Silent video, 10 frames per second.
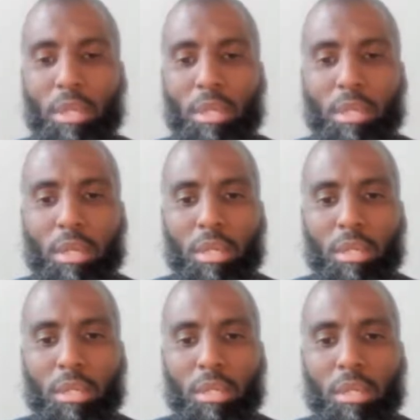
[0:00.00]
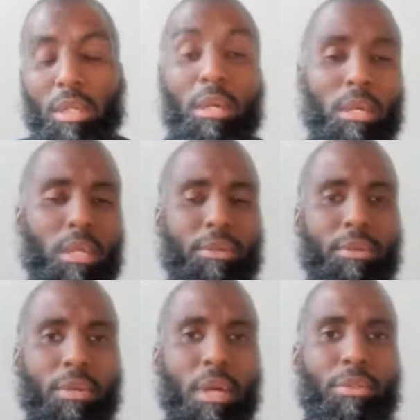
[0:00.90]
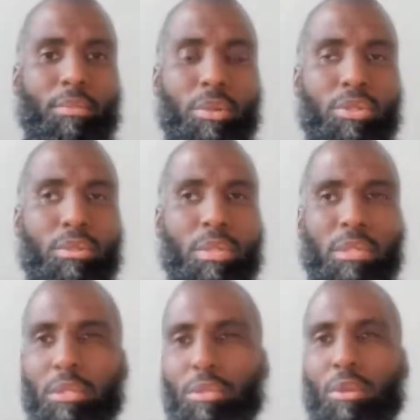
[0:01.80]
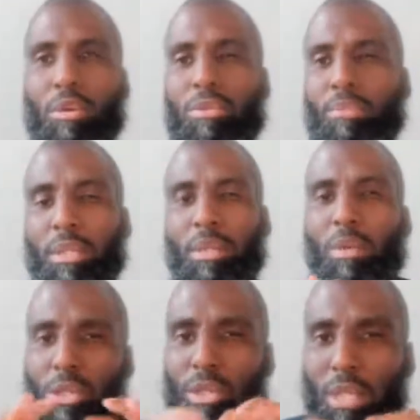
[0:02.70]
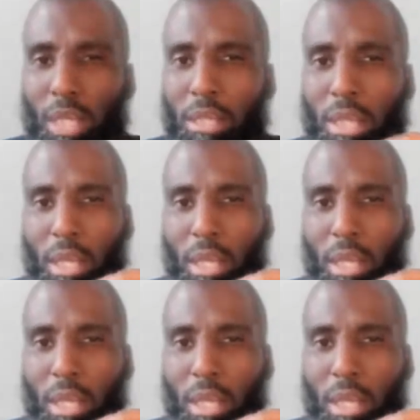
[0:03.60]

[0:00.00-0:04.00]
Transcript: and other personal things he's going through. But the question that